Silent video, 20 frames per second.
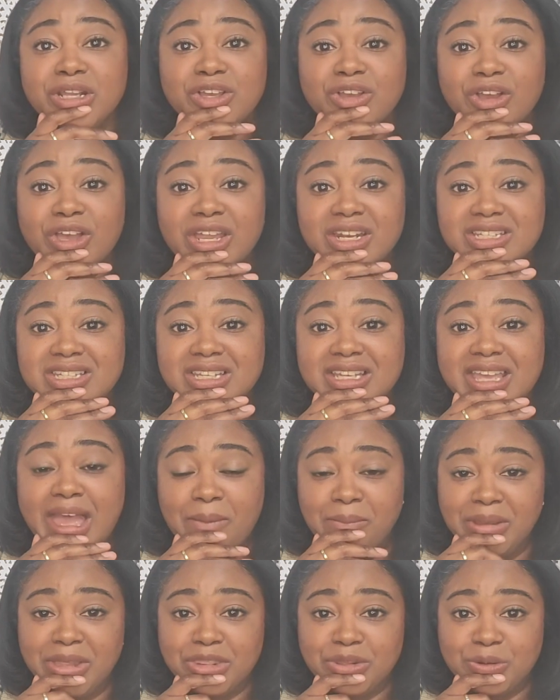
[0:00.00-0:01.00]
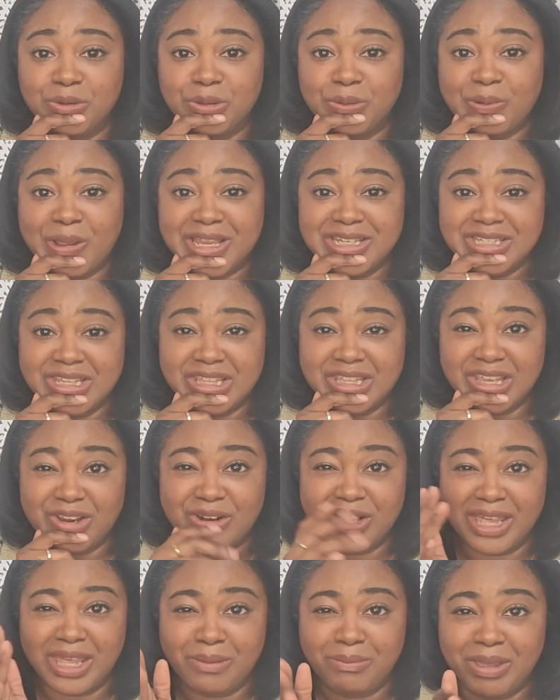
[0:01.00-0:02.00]
good to get me through the rest of the
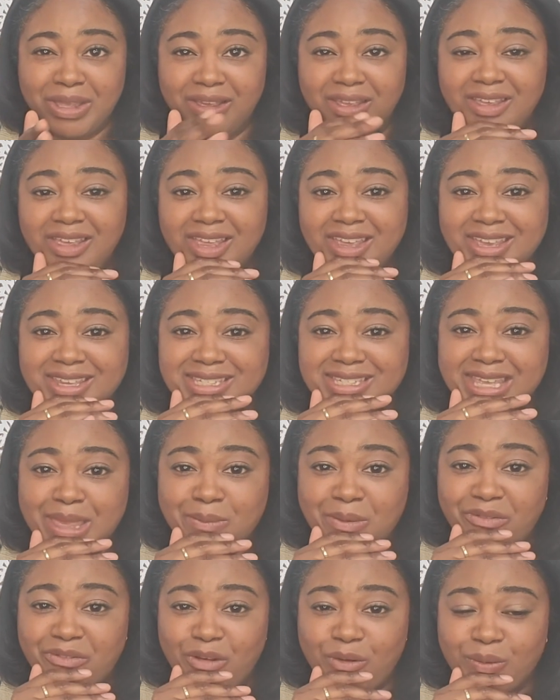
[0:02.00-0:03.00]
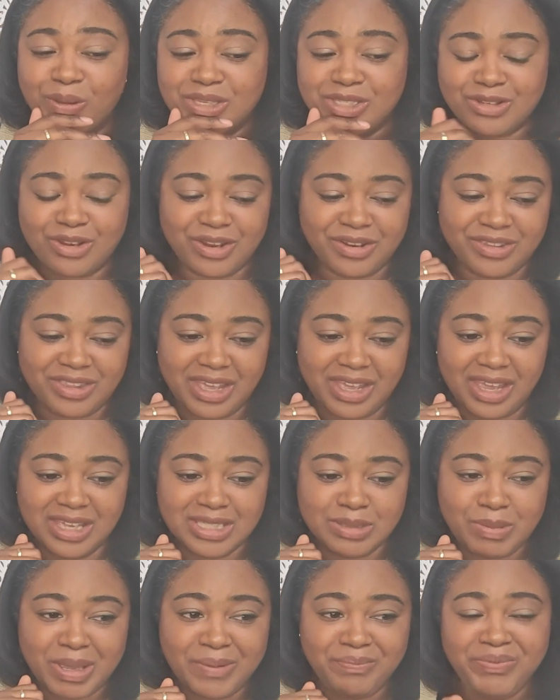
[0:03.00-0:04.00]
year, to keep me focused on
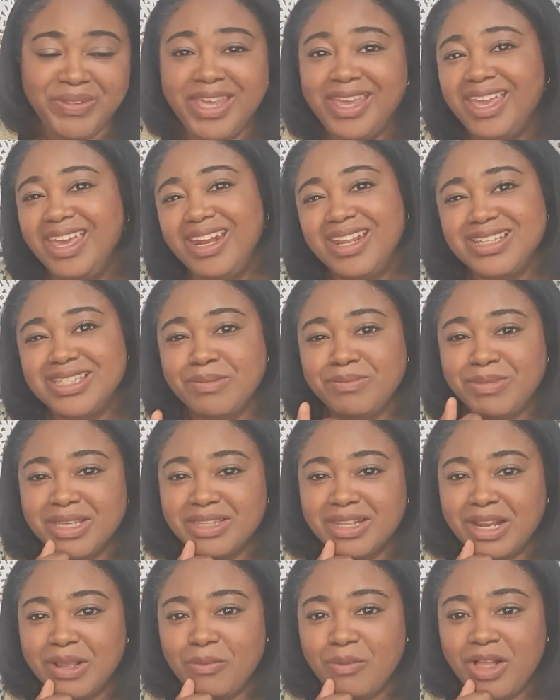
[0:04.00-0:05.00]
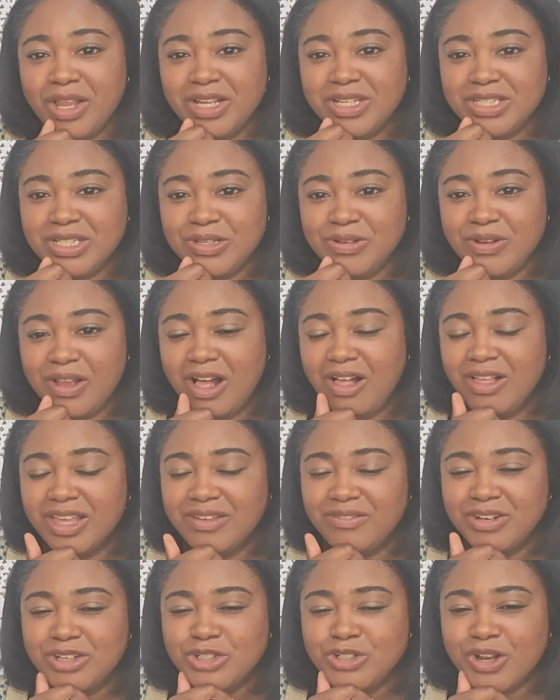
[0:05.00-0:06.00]
things. But it is something that I want to do. I'll
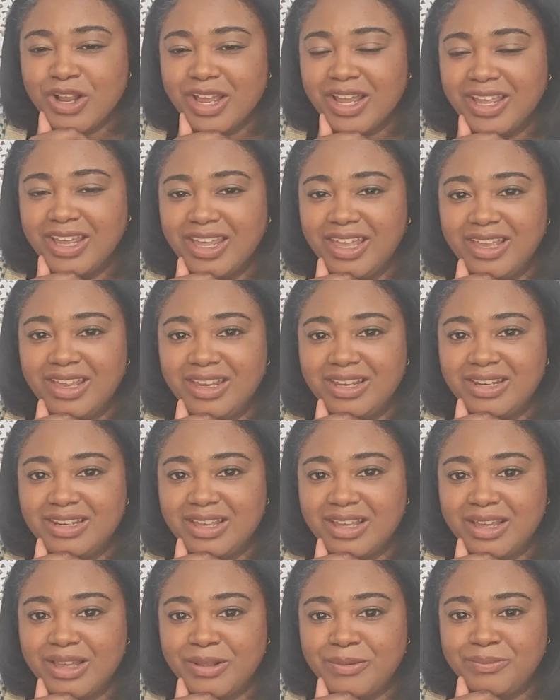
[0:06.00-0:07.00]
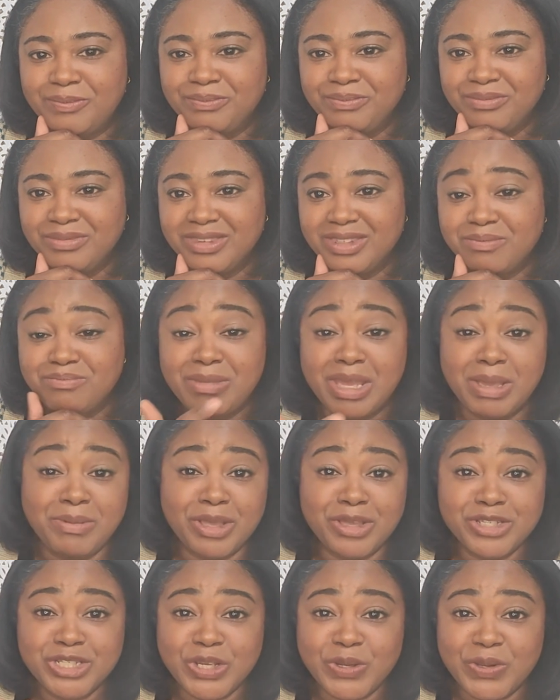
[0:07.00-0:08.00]
give it a try, and
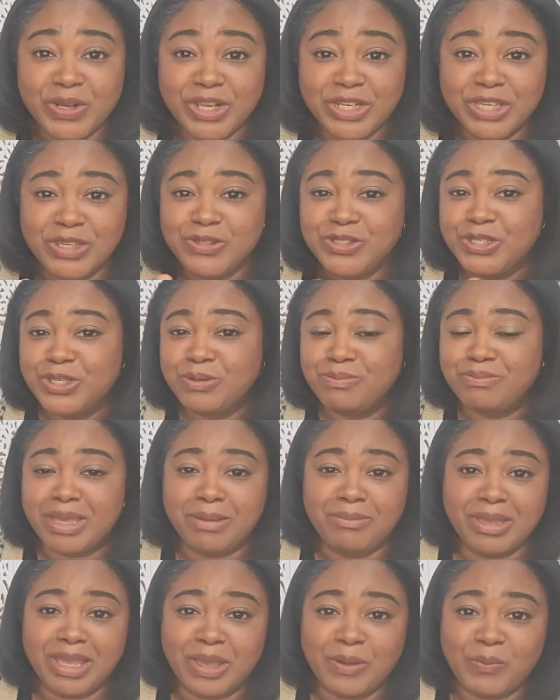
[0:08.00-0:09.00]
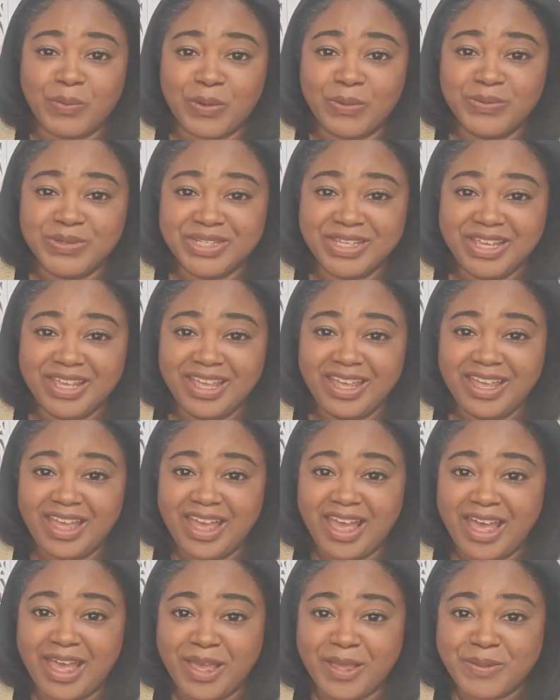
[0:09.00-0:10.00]
maybe I'll show it on YouTube. Maybe I won't.
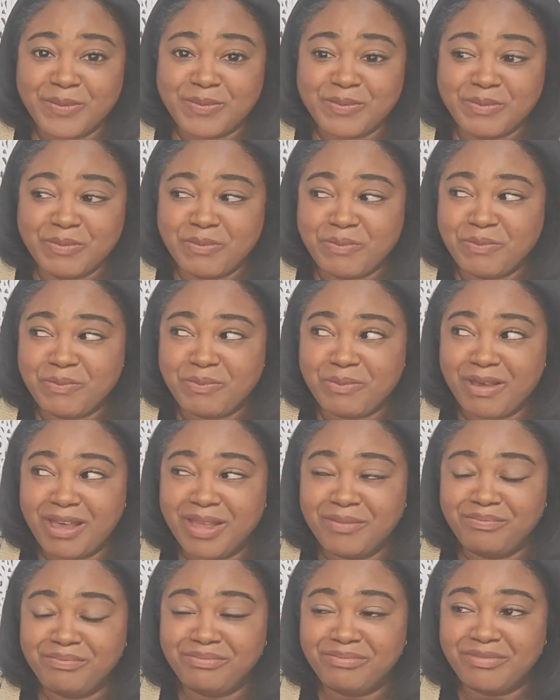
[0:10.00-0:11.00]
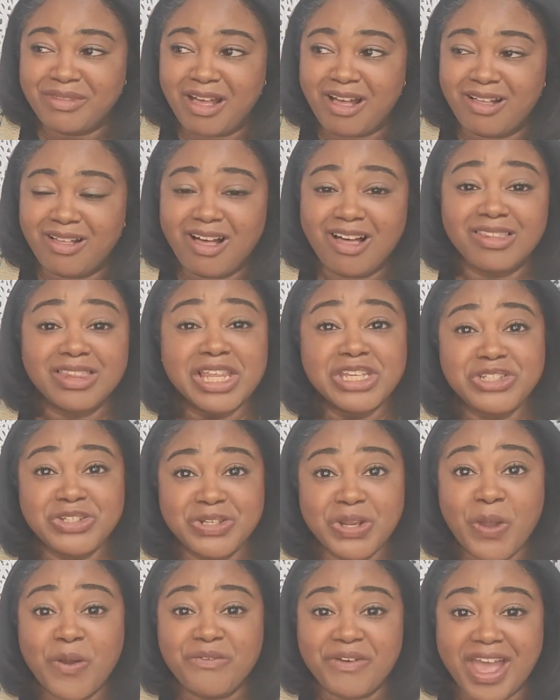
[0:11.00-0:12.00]
But I'll let
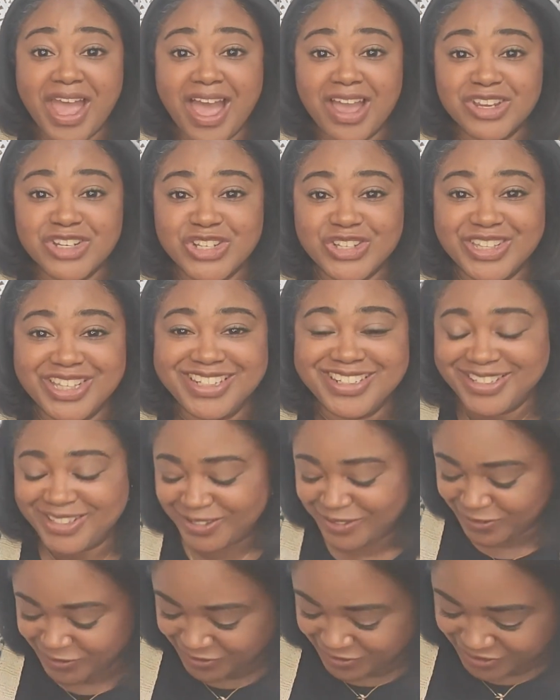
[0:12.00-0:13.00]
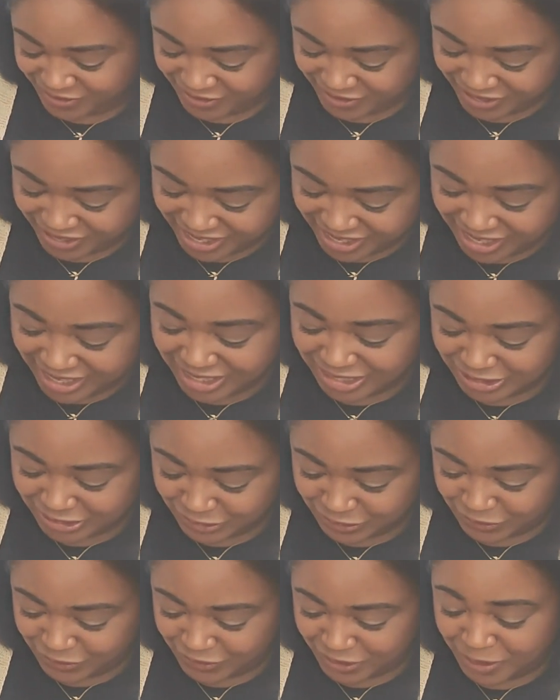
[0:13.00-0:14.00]
you know if I actually
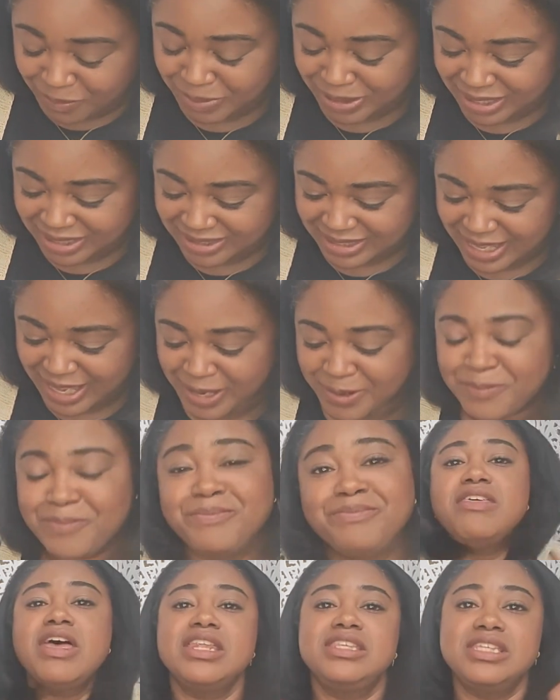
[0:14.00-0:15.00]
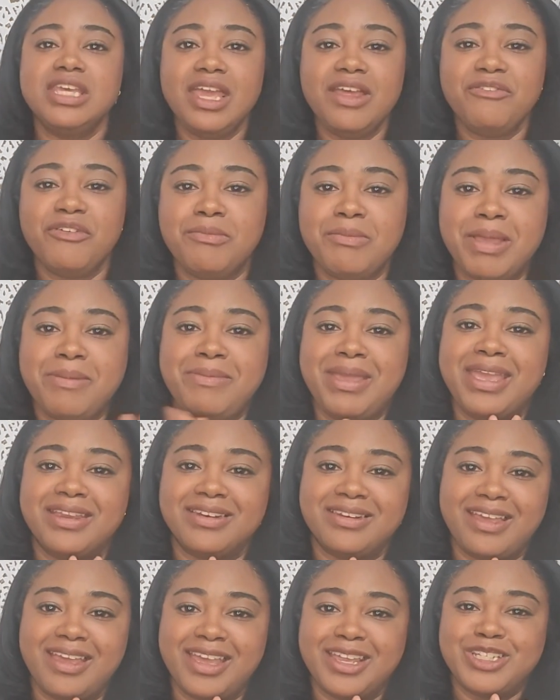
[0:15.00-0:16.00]
do complete that. That's it for my
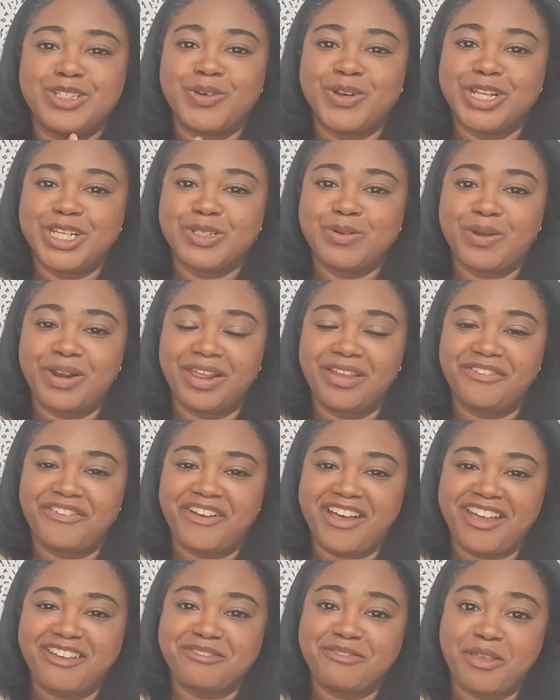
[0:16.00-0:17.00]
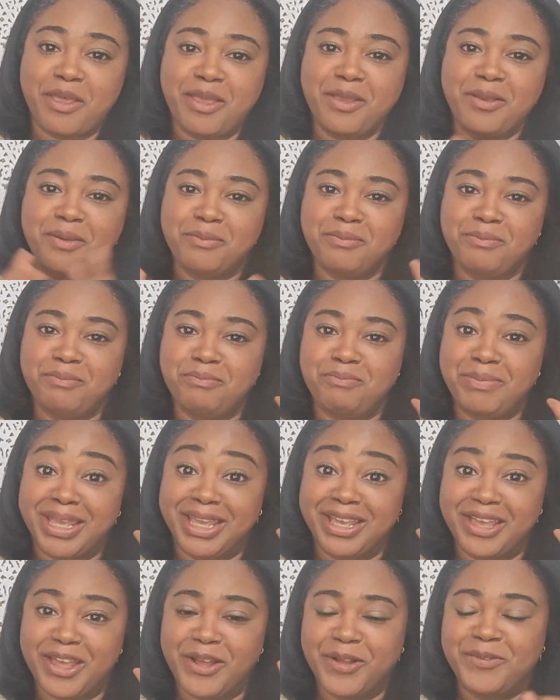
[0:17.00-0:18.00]
Make 9 2025
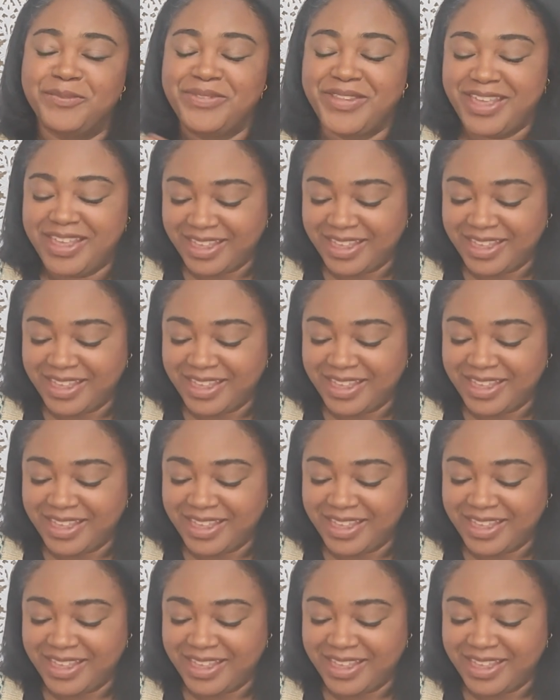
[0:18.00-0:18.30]
bingo.